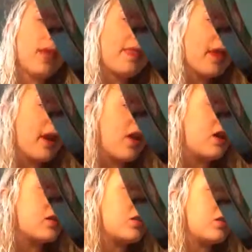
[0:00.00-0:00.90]
And then I
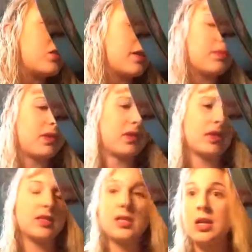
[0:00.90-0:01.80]
also use something
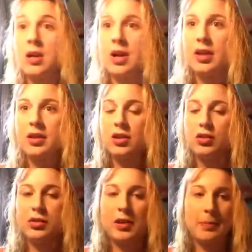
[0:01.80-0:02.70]
that's not in the
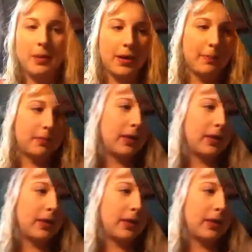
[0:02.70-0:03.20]
Younique makeup